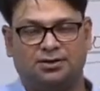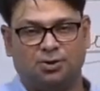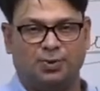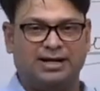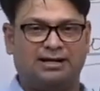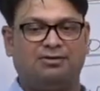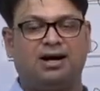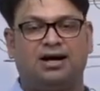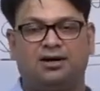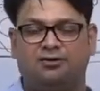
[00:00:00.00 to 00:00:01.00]
You might have
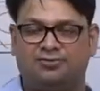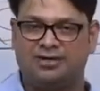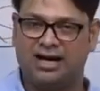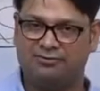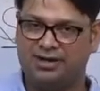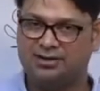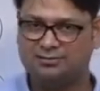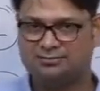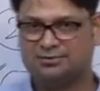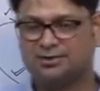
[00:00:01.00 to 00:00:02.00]
heard of Darwin,
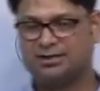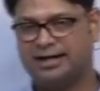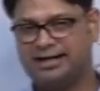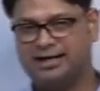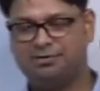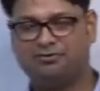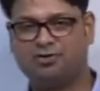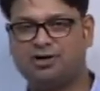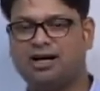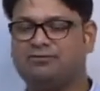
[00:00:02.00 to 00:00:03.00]
right? And
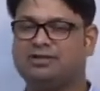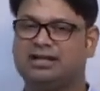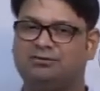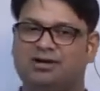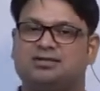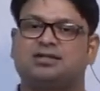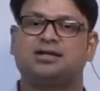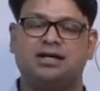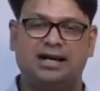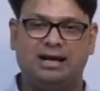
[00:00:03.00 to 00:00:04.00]
before Darwin there was
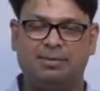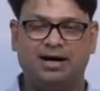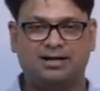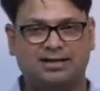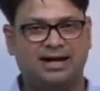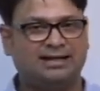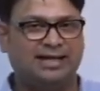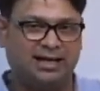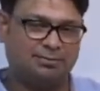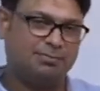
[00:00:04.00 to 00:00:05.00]
Lamarck, and
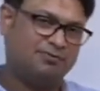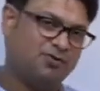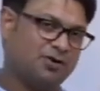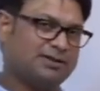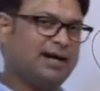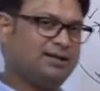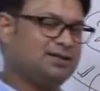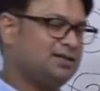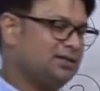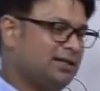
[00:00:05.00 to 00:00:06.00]
before
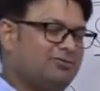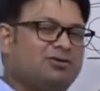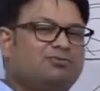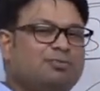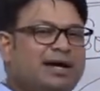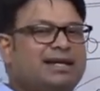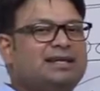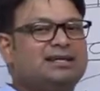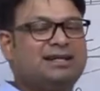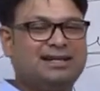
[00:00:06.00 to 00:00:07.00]
that there were
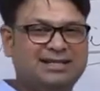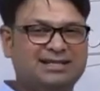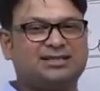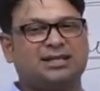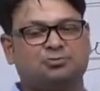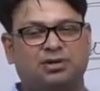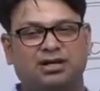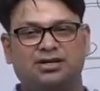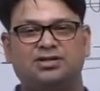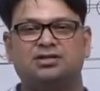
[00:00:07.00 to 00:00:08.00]
many religious
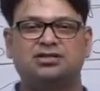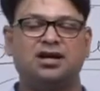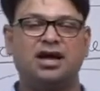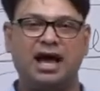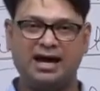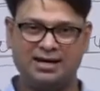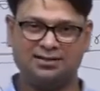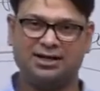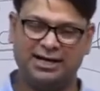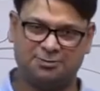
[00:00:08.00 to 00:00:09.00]
explanations and
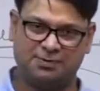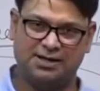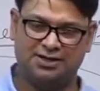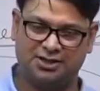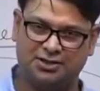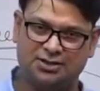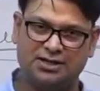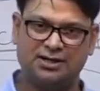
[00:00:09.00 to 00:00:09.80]
other explanations.